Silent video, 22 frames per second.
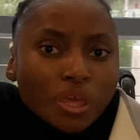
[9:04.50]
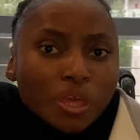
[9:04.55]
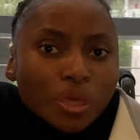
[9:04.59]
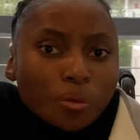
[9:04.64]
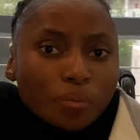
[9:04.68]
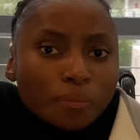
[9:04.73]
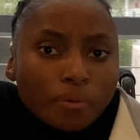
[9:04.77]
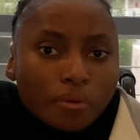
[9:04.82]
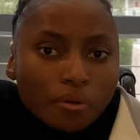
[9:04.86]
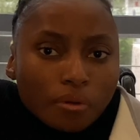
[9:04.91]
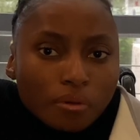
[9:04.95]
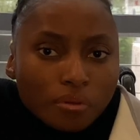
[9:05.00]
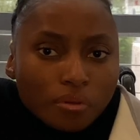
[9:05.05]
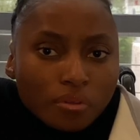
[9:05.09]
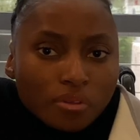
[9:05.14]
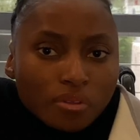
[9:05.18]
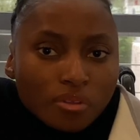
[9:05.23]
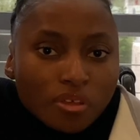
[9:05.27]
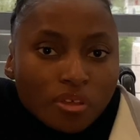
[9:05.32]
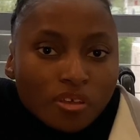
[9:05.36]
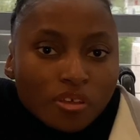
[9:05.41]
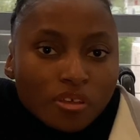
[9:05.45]
people
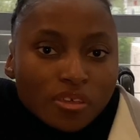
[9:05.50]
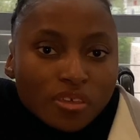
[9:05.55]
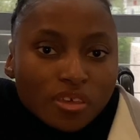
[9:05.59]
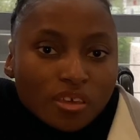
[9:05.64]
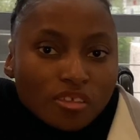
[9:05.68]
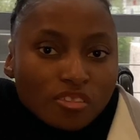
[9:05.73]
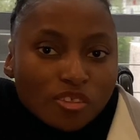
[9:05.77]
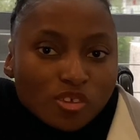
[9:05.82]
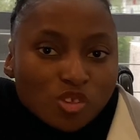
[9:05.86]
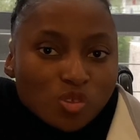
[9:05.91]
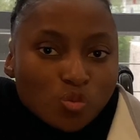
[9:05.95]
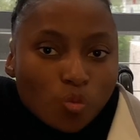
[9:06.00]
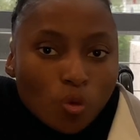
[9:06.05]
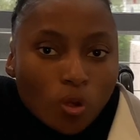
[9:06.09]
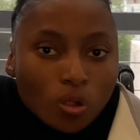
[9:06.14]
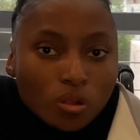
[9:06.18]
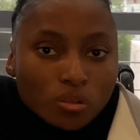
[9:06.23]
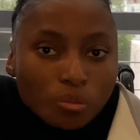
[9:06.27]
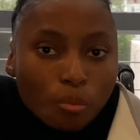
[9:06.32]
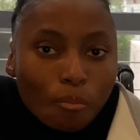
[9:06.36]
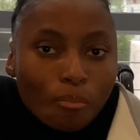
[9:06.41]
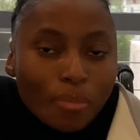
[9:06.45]
in this
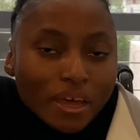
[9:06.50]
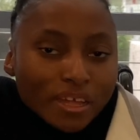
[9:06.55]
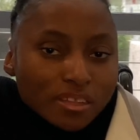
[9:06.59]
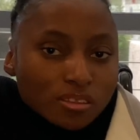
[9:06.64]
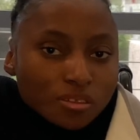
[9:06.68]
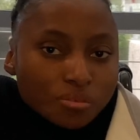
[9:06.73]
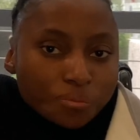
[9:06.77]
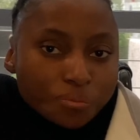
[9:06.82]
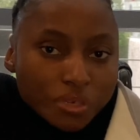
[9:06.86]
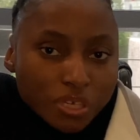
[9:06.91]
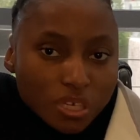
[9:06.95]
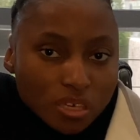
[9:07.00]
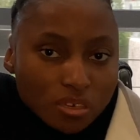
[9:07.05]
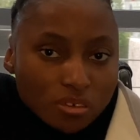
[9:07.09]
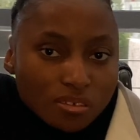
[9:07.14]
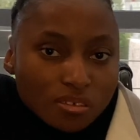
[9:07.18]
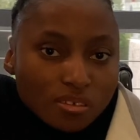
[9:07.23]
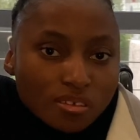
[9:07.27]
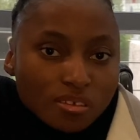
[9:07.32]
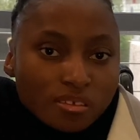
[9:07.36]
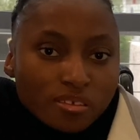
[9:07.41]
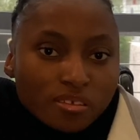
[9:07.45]
world but me.
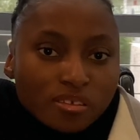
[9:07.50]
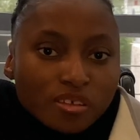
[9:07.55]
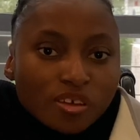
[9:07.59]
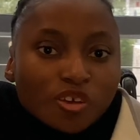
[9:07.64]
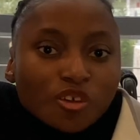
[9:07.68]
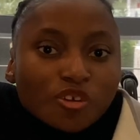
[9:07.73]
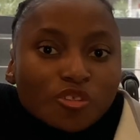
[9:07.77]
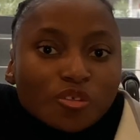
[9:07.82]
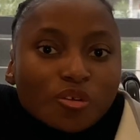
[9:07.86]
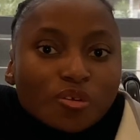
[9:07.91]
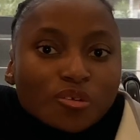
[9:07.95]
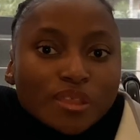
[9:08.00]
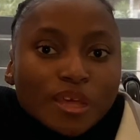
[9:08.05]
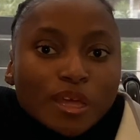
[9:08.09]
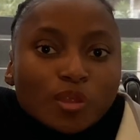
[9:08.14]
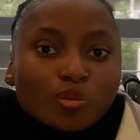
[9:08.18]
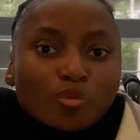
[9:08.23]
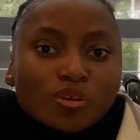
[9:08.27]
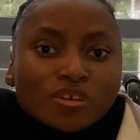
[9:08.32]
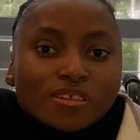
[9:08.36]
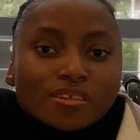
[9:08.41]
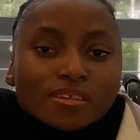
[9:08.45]

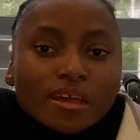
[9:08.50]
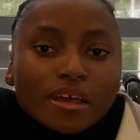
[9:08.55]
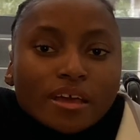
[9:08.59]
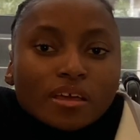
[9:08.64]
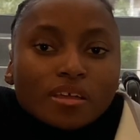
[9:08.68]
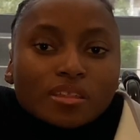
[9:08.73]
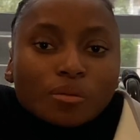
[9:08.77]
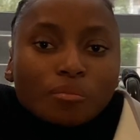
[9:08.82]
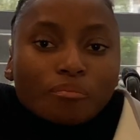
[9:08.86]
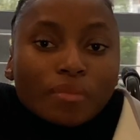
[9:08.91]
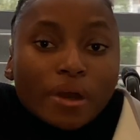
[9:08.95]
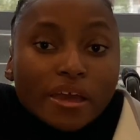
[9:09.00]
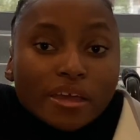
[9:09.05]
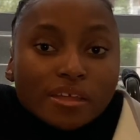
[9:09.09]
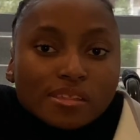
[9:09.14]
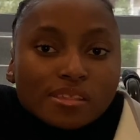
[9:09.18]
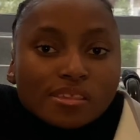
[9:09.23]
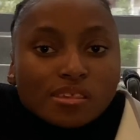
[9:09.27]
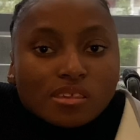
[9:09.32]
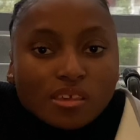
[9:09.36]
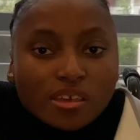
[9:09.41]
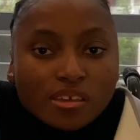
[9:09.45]
That was like the
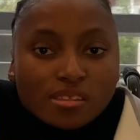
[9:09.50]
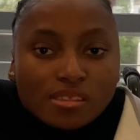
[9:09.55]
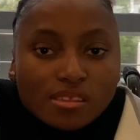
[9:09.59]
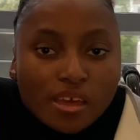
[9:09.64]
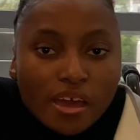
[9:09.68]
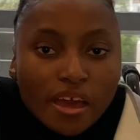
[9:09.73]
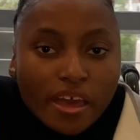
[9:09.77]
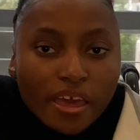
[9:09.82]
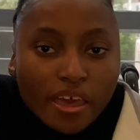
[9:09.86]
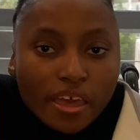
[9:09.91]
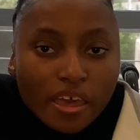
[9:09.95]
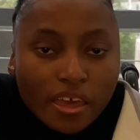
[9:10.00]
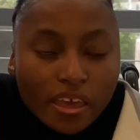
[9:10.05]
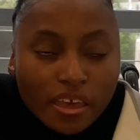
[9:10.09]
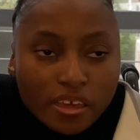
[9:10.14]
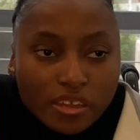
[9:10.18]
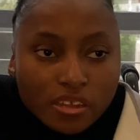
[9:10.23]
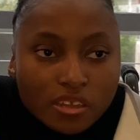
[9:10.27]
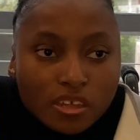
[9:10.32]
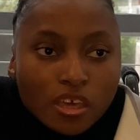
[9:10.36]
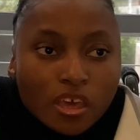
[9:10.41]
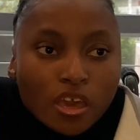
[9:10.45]
mindset I
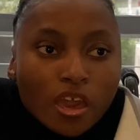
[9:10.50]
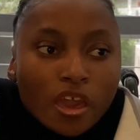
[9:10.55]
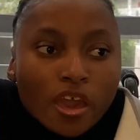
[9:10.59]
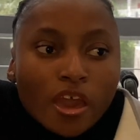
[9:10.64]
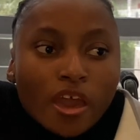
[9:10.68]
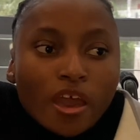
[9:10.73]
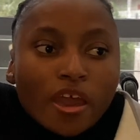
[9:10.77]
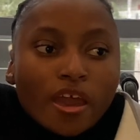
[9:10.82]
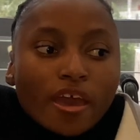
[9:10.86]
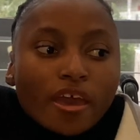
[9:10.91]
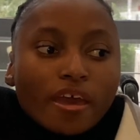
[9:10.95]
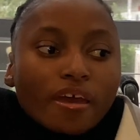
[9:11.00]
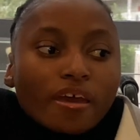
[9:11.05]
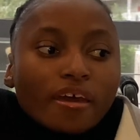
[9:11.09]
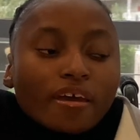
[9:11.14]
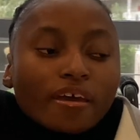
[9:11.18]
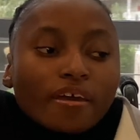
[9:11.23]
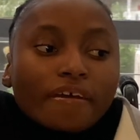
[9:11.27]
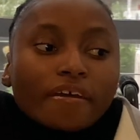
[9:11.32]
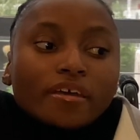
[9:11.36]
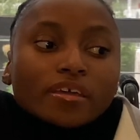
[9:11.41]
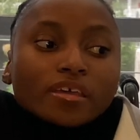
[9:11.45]
had.
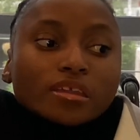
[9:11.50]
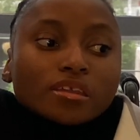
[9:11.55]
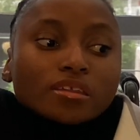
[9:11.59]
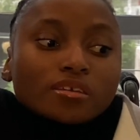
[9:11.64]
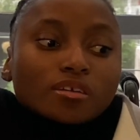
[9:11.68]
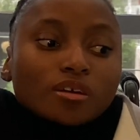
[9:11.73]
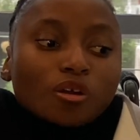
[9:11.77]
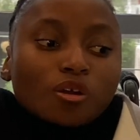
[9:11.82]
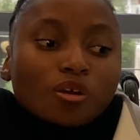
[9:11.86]
And